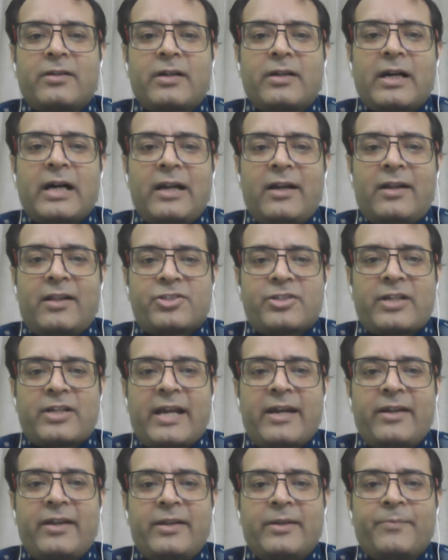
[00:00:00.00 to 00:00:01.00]

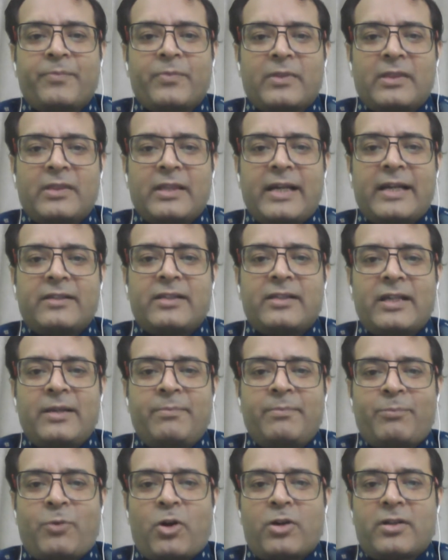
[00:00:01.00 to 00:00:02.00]
understanding that the
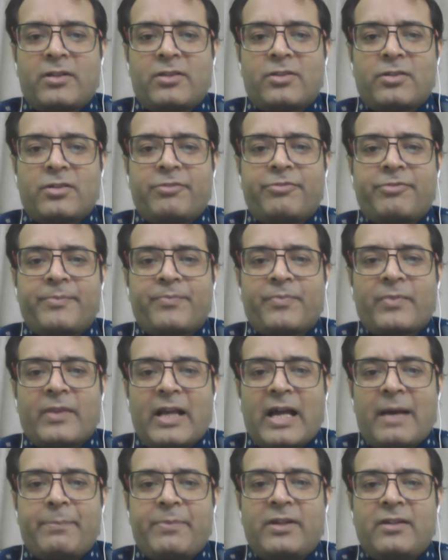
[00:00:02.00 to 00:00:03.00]
importance of
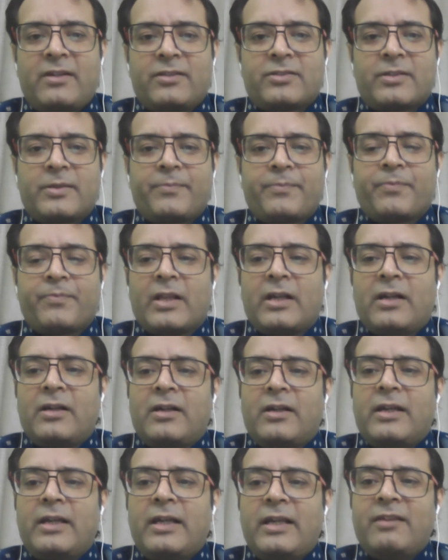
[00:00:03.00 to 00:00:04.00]
happiness.
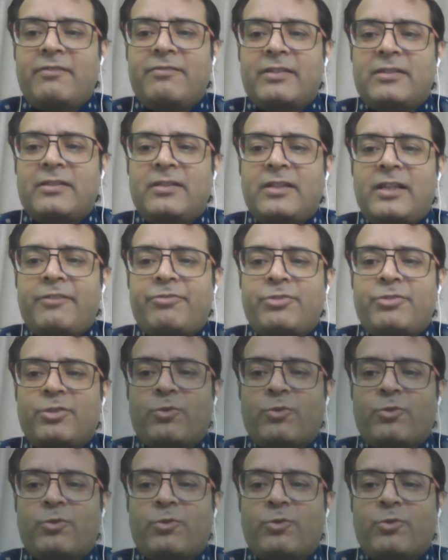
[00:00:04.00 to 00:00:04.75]
Even if you